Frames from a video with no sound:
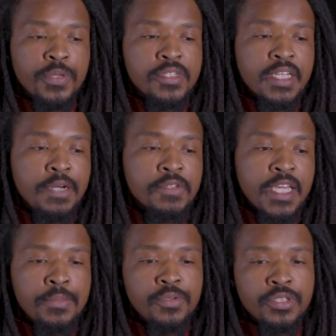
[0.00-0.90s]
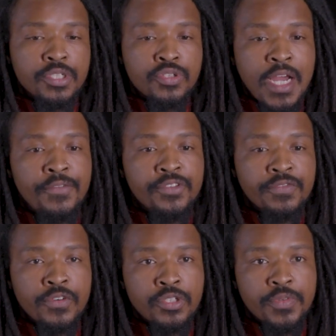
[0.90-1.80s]
was that I was able to travel the
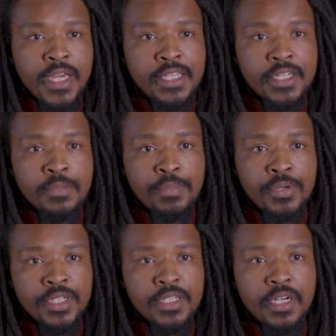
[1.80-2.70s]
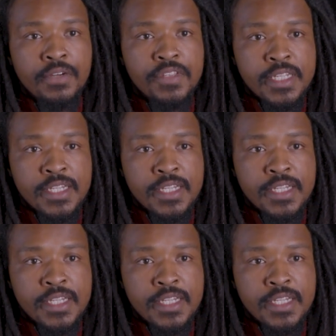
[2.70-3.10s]
virtual reality component of this